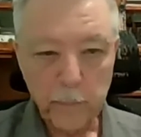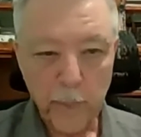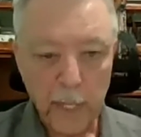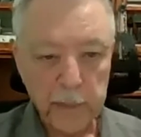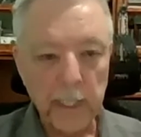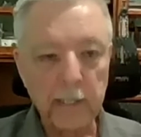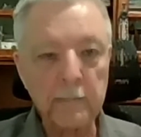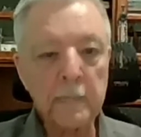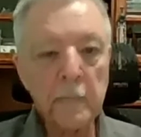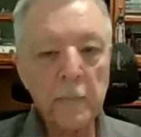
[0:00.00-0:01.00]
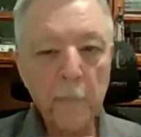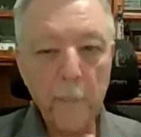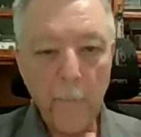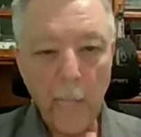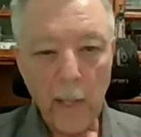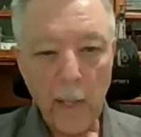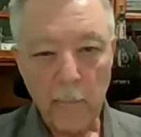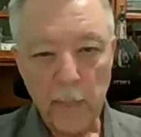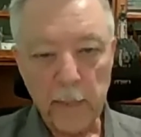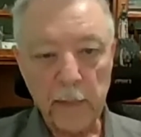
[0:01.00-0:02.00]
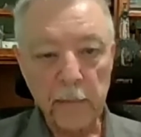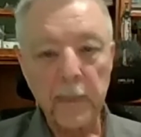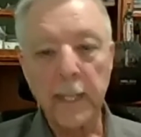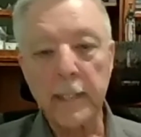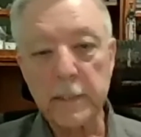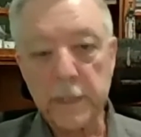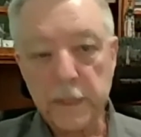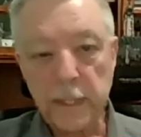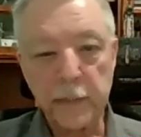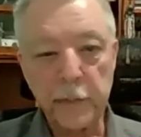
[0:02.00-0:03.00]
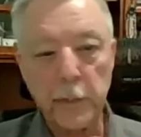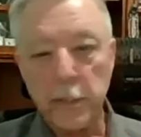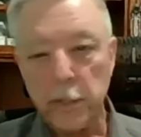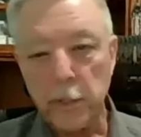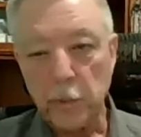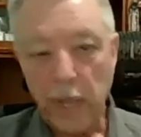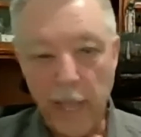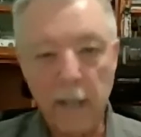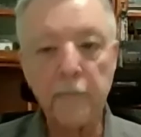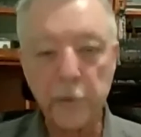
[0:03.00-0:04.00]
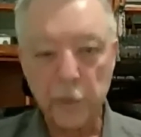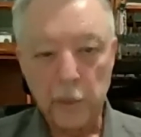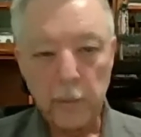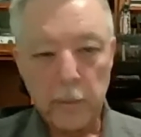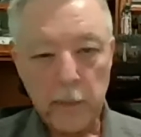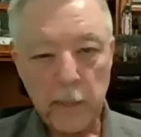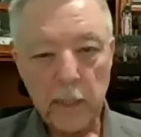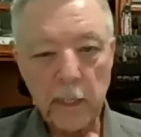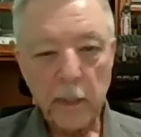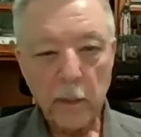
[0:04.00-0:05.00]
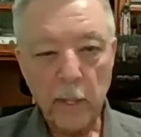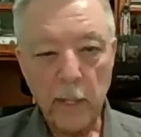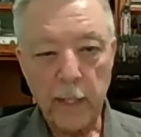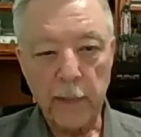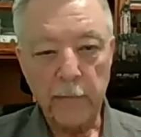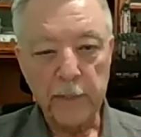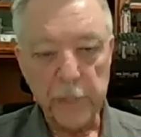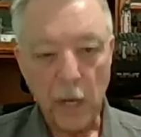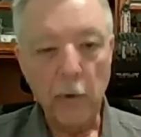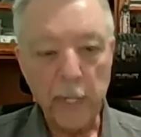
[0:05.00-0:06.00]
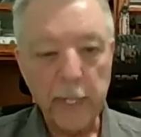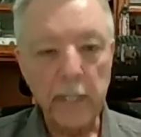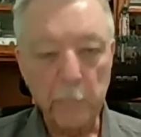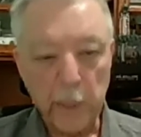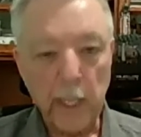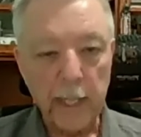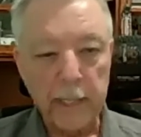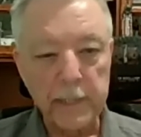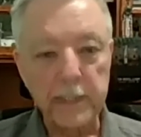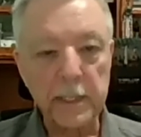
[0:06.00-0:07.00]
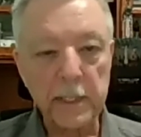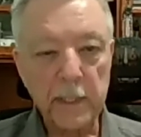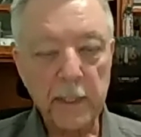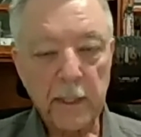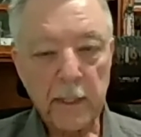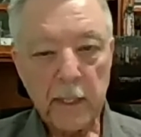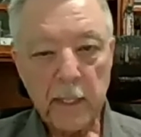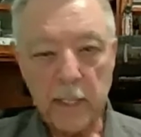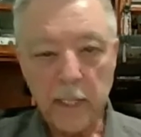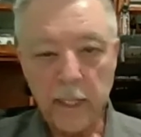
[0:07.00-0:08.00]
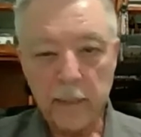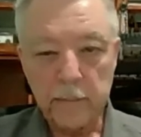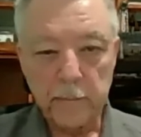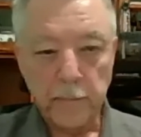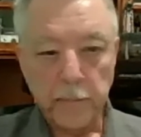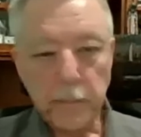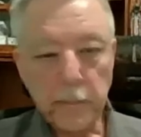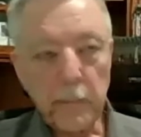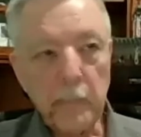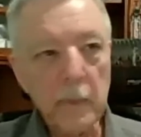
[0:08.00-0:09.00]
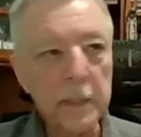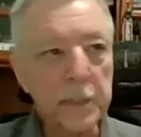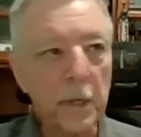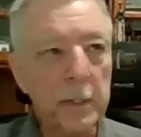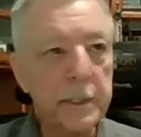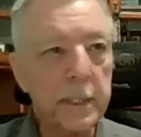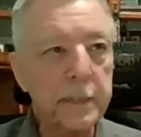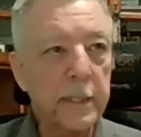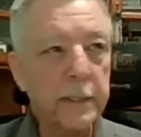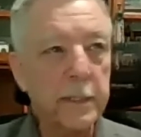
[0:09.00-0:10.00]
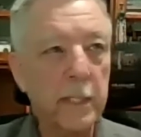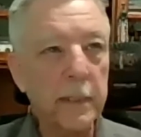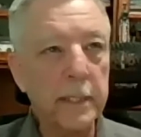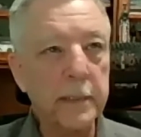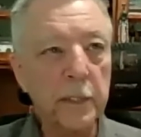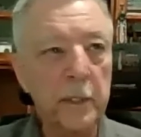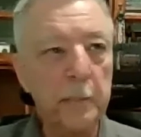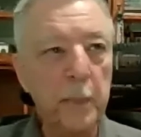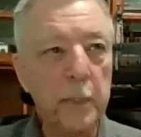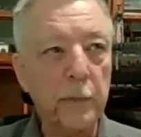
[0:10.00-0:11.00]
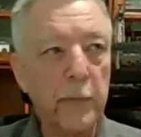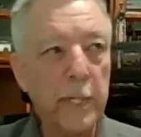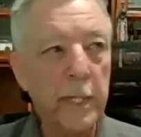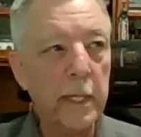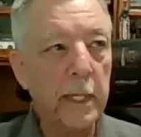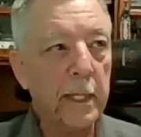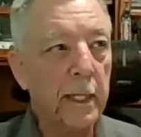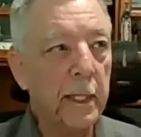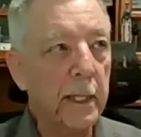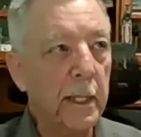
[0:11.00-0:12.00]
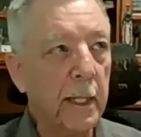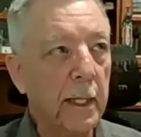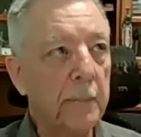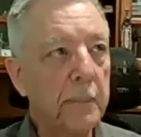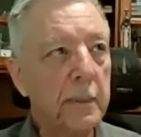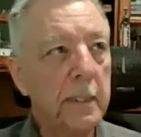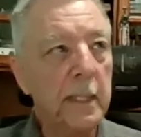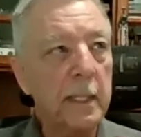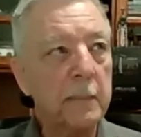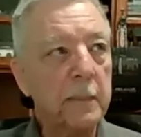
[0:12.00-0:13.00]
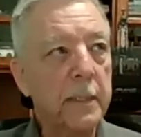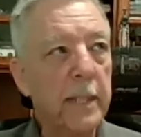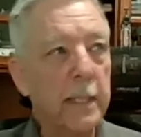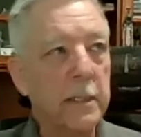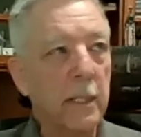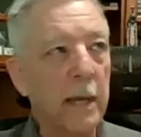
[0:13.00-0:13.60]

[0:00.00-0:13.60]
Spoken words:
project. And then things that you can do after, if it's already in place. So it's a good book to read, and it has a